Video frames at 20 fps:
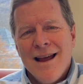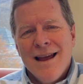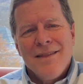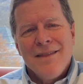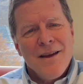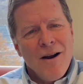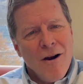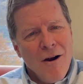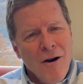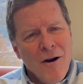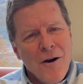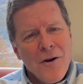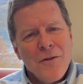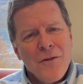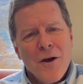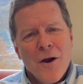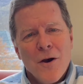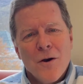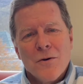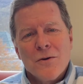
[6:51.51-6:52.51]
There are
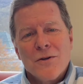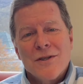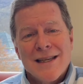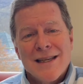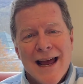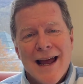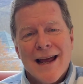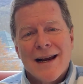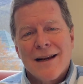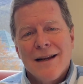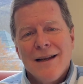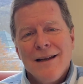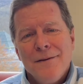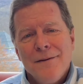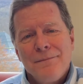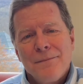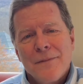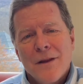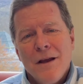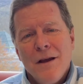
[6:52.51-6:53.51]
those, sadly,
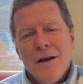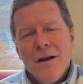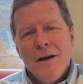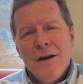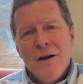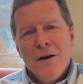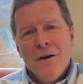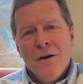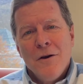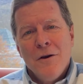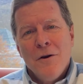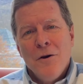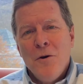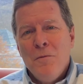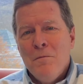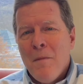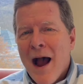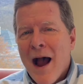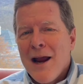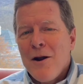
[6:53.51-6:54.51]

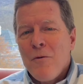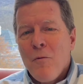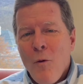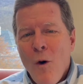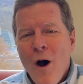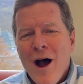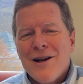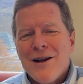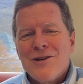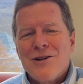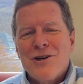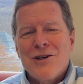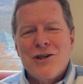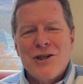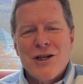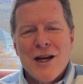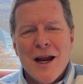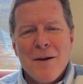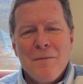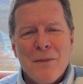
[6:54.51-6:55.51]
who might want to
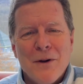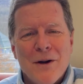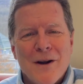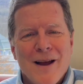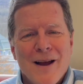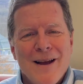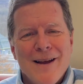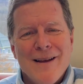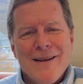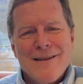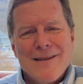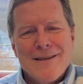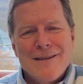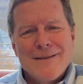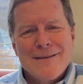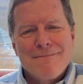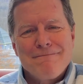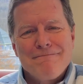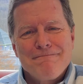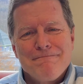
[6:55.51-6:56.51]
shepherd
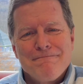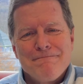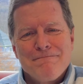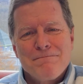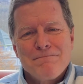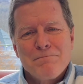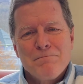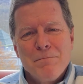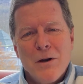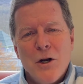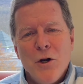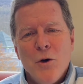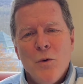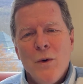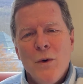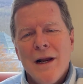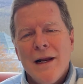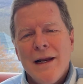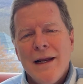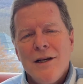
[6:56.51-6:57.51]
us, but who
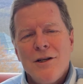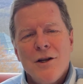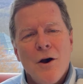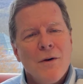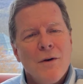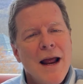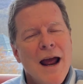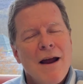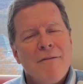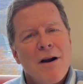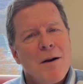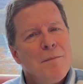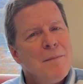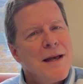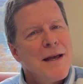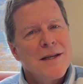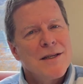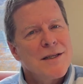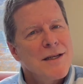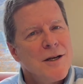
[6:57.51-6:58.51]
really don't have our
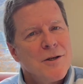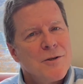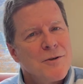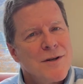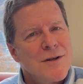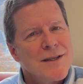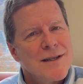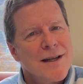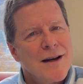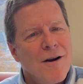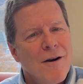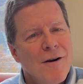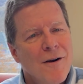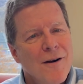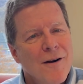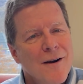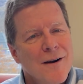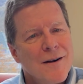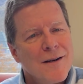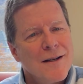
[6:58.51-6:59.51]
best interests at
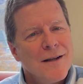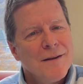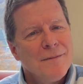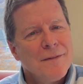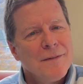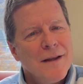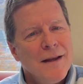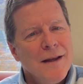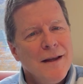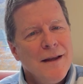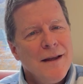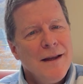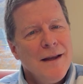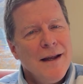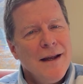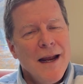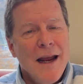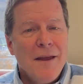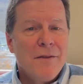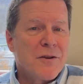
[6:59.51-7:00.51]
heart.
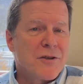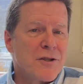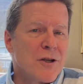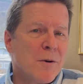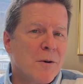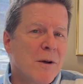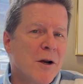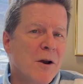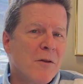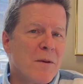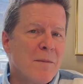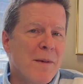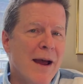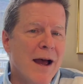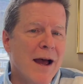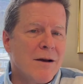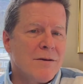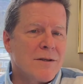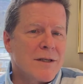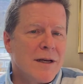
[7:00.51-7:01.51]
In the Sermon on the
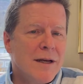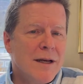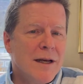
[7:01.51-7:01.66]
Mount,